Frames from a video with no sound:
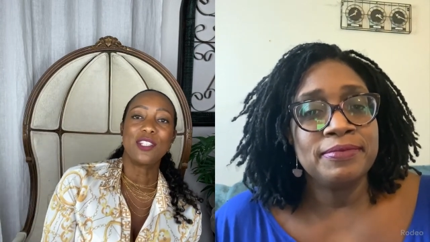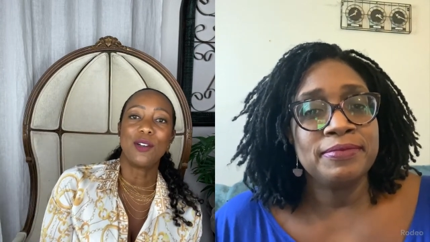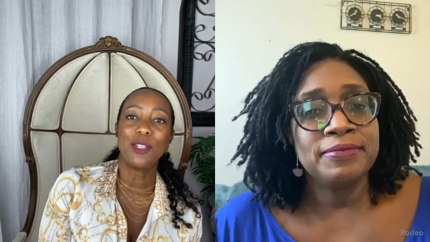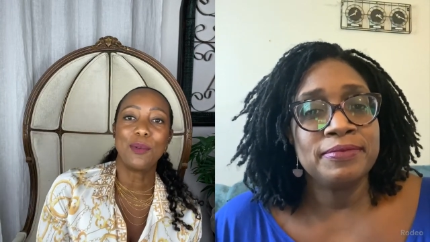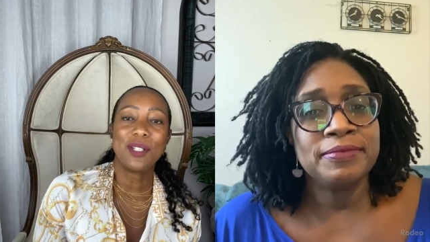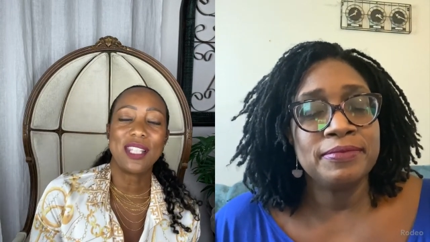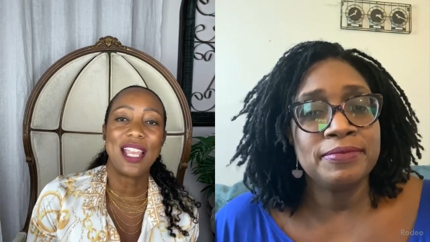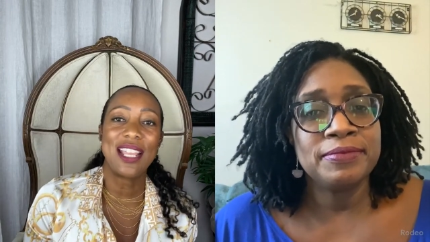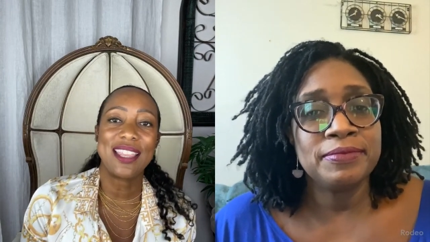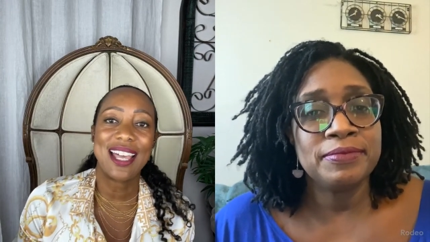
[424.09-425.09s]
Speaker 1: So you were
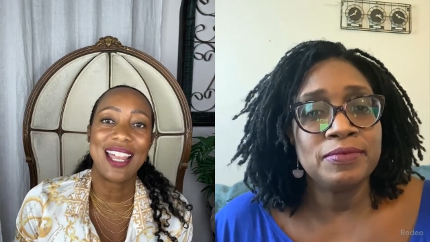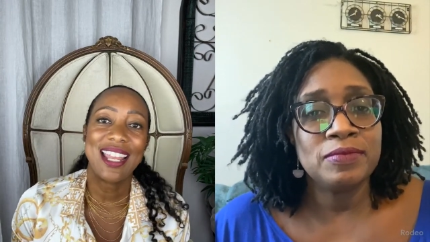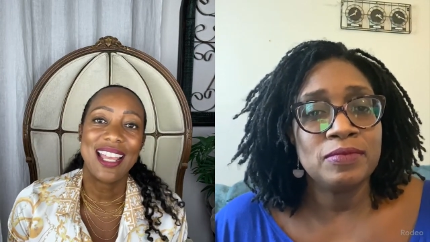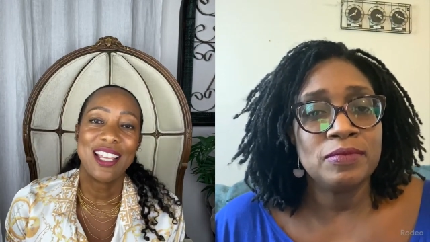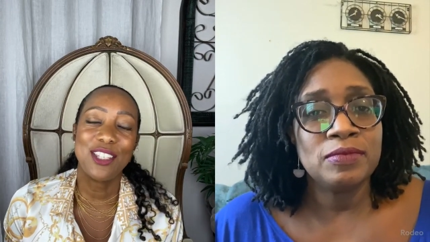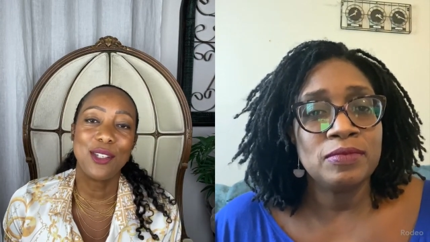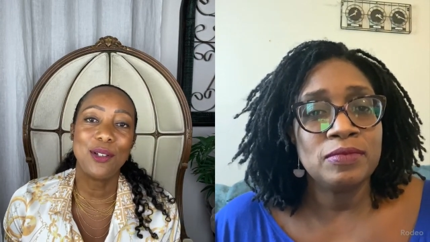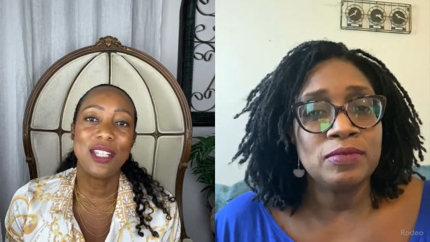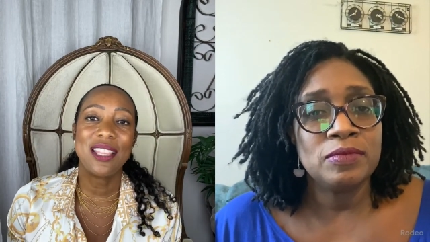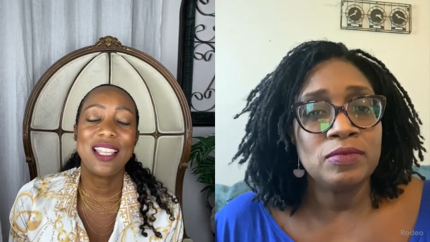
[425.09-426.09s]
saying that
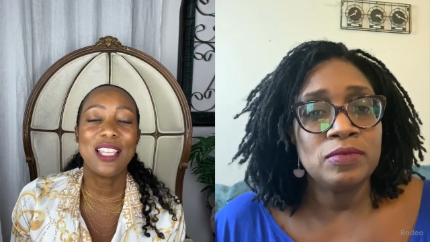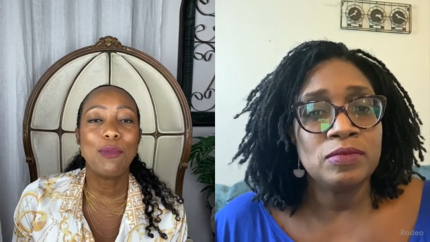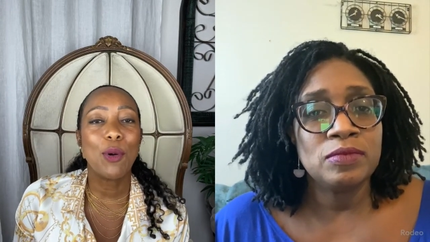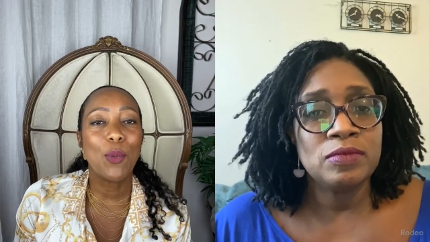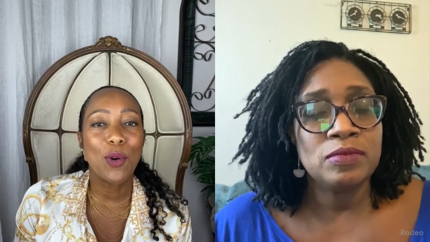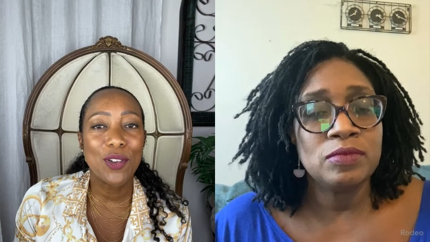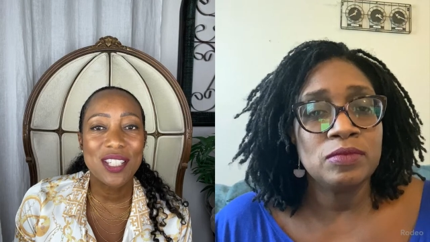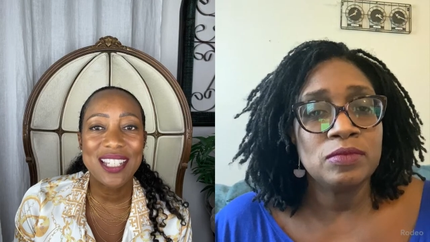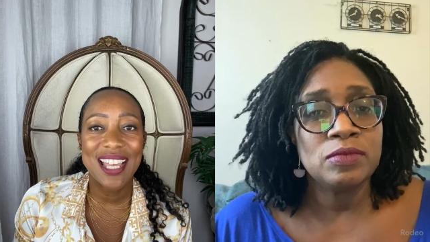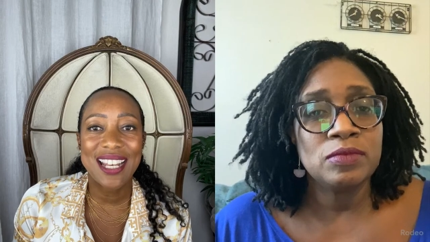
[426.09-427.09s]
you didn't think you were
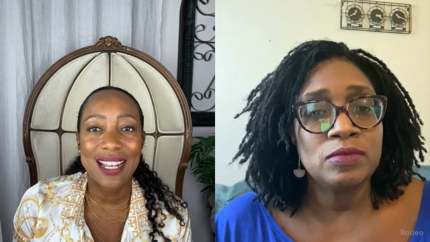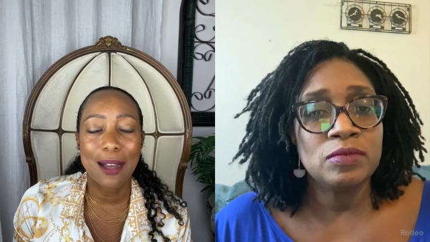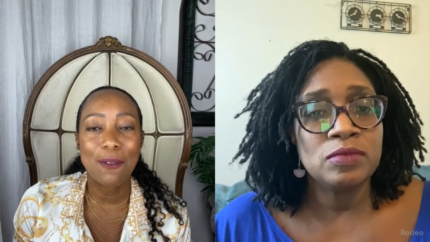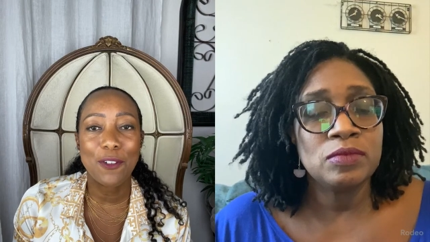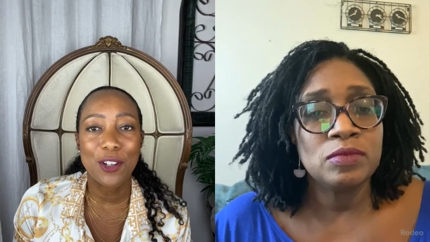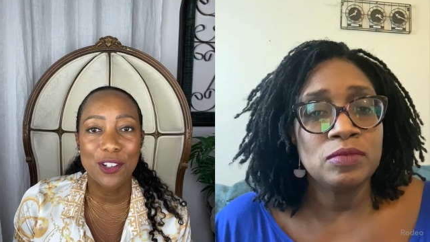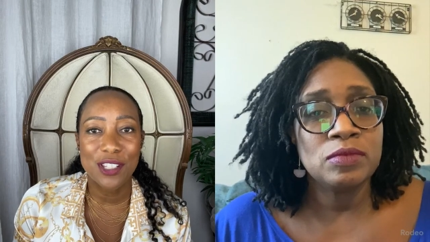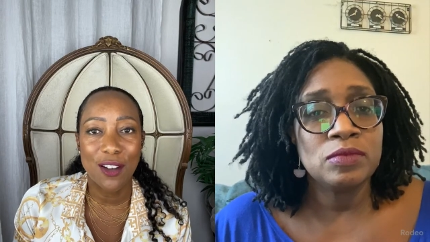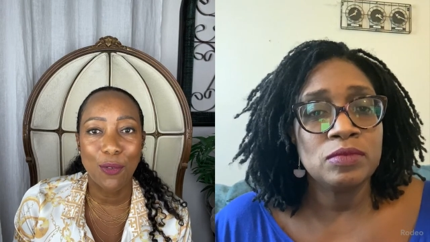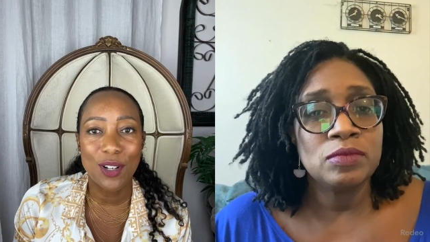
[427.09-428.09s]
worth standing up for
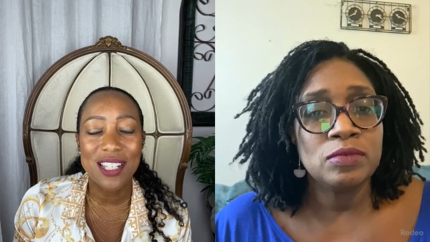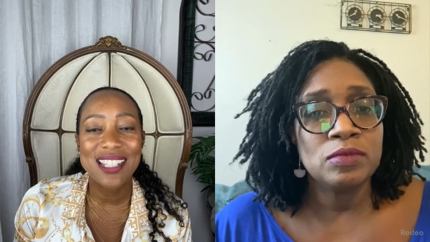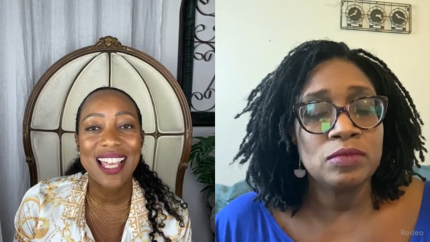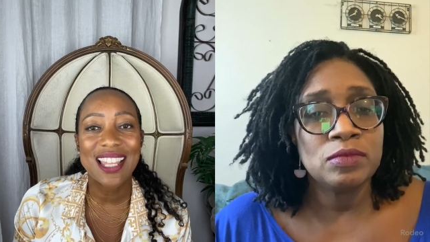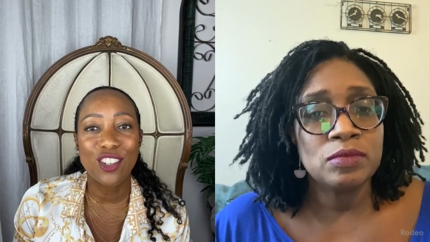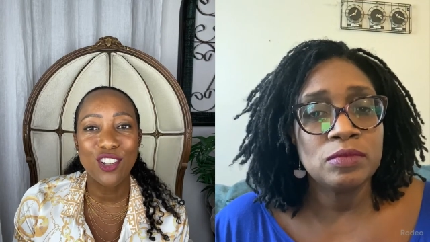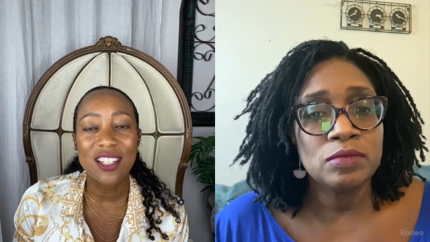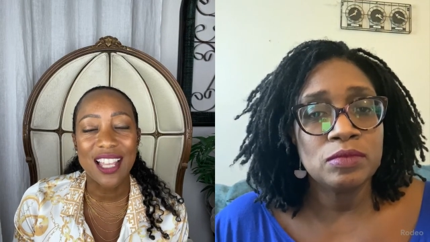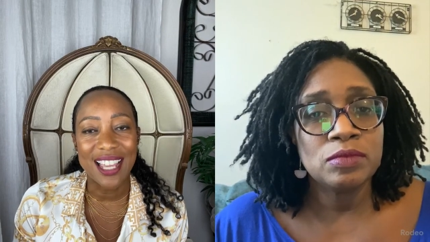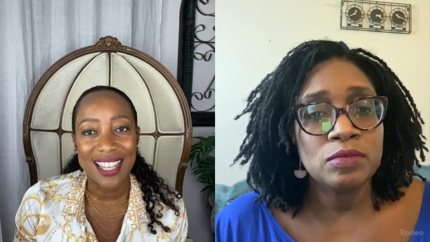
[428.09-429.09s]
yourself. What does that
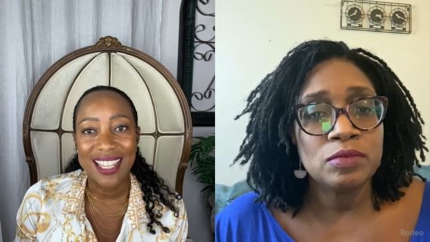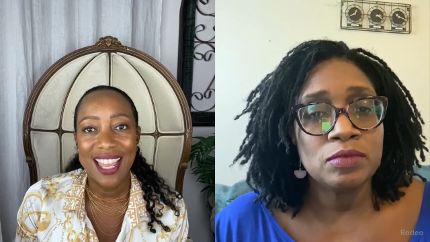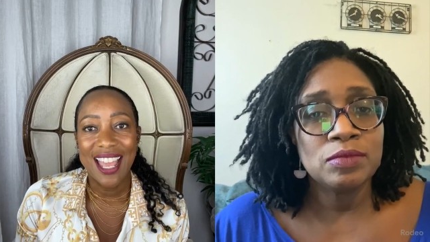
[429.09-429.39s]
look like?